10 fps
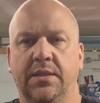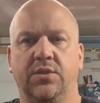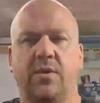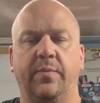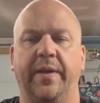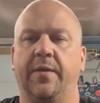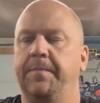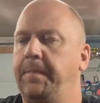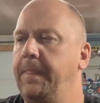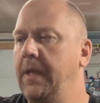Troublemaker
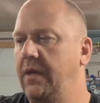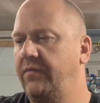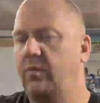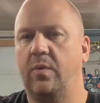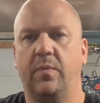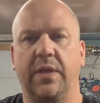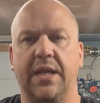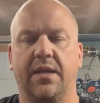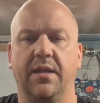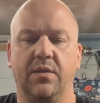for what we
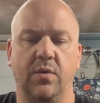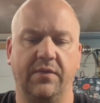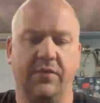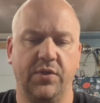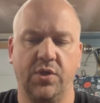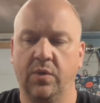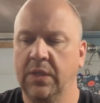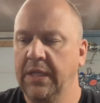got kind of going on for the show.